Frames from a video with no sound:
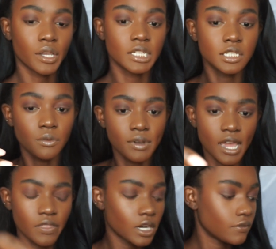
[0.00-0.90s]
Okay, so
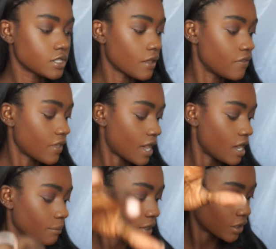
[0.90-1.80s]
now that I've done that,
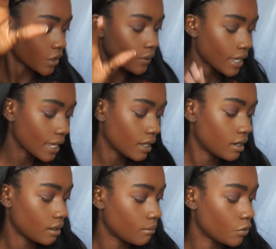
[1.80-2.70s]
I'm gonna go
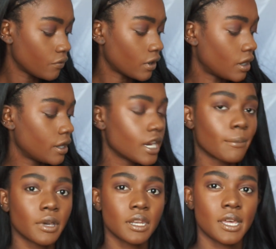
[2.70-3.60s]
ahead and move on, and
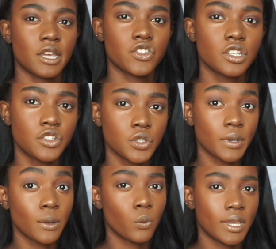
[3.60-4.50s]
I'm gonna actually do
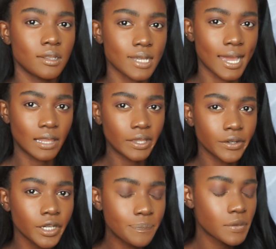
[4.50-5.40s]
a winged
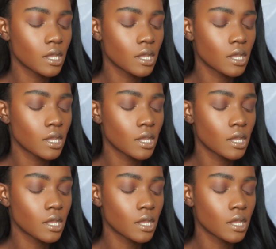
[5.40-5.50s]
eyeliner,